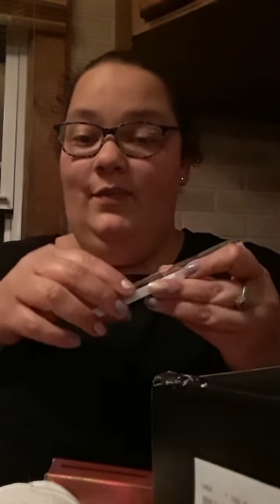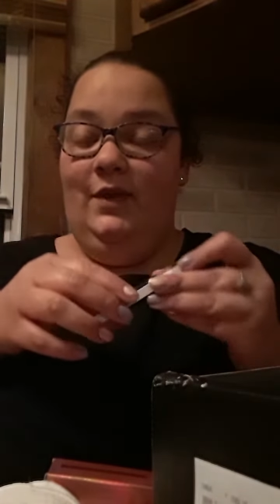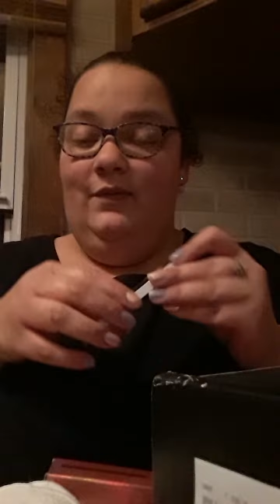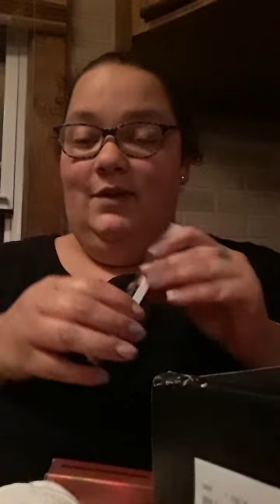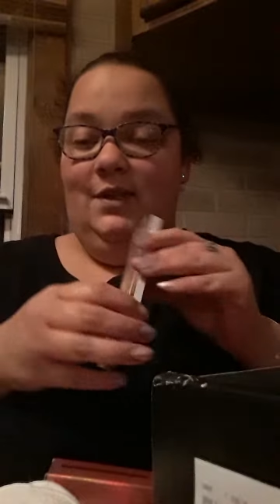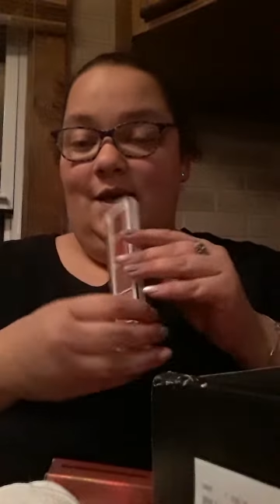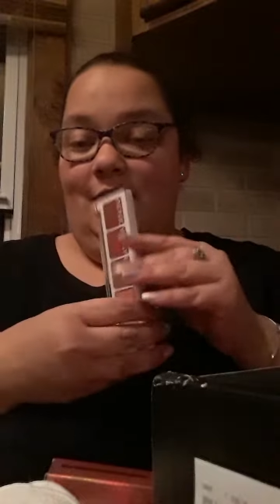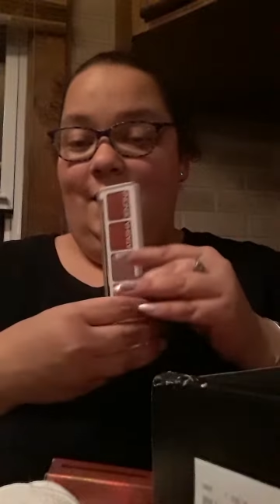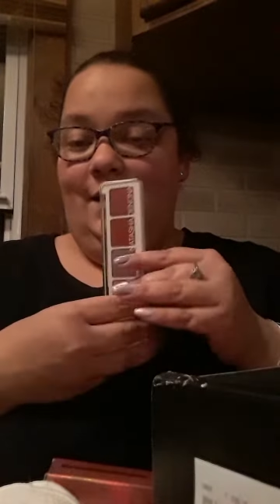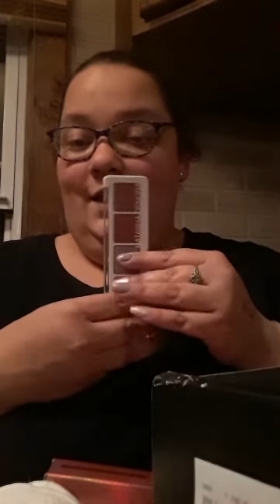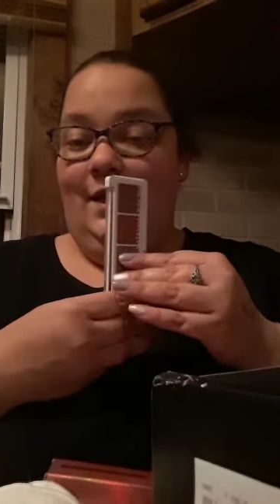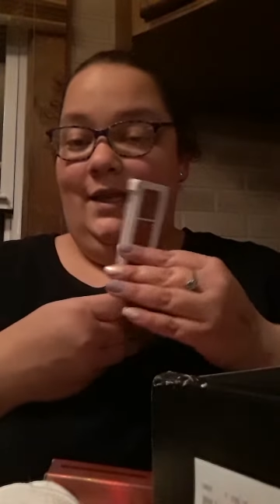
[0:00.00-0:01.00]
give it a
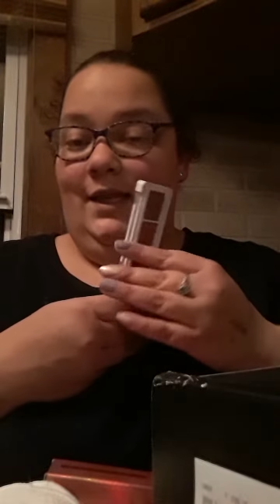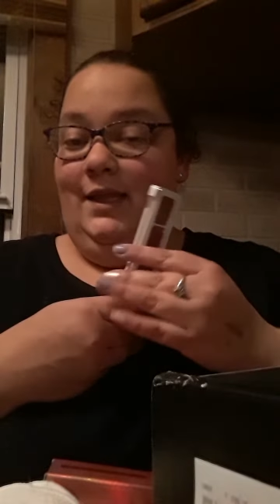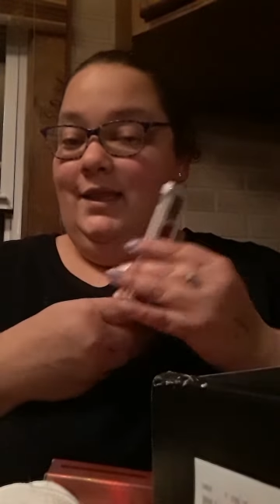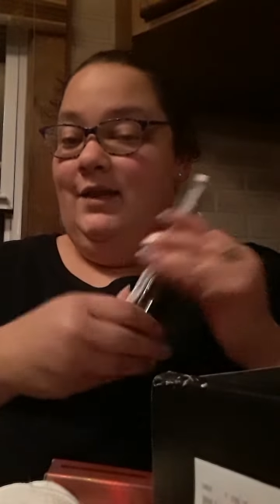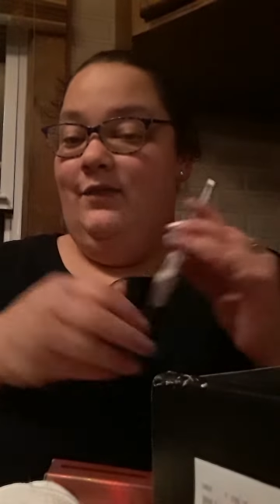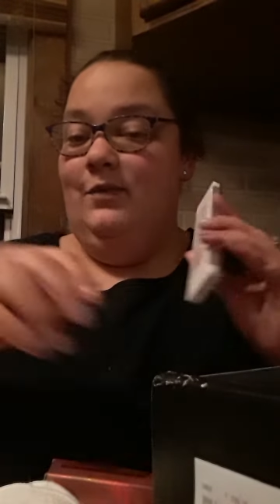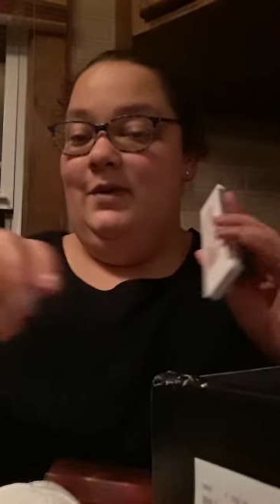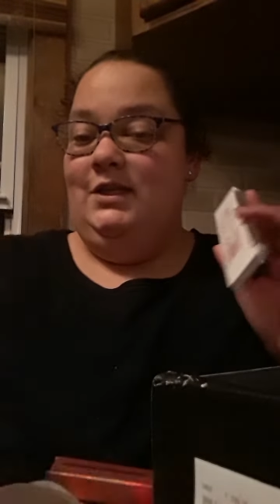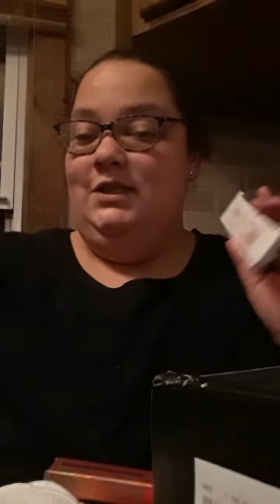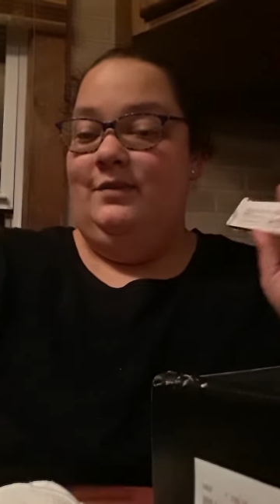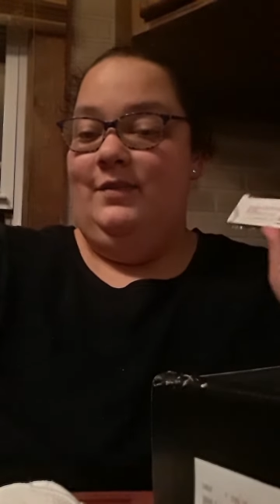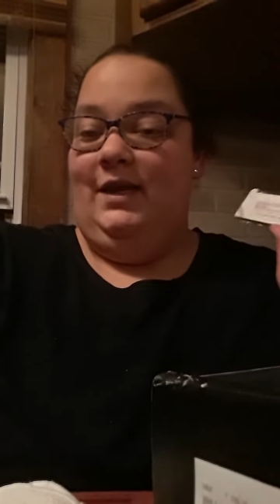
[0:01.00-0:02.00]
like, and yeah, thank you for
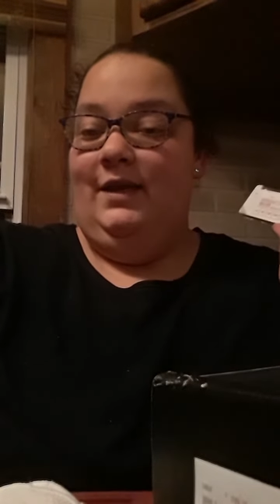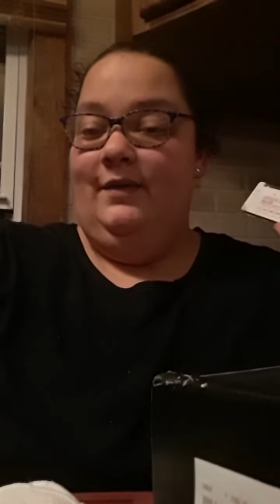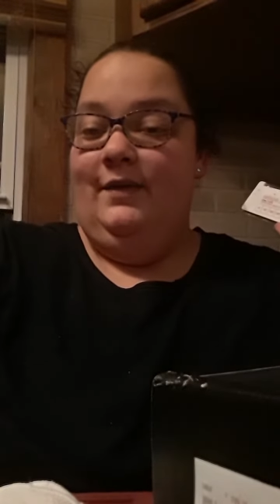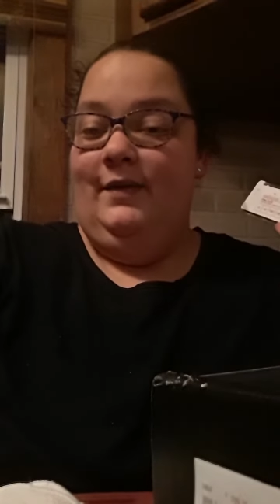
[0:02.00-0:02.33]
watching. Bye.